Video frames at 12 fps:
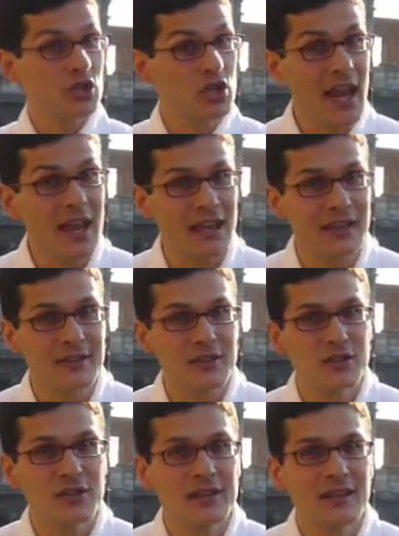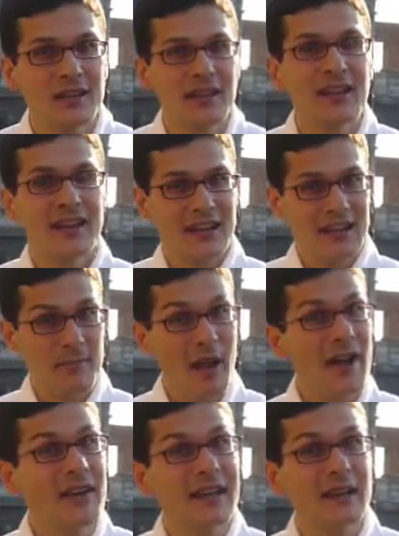change in
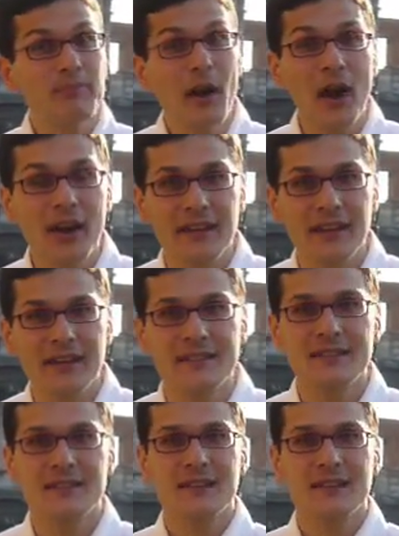American politics,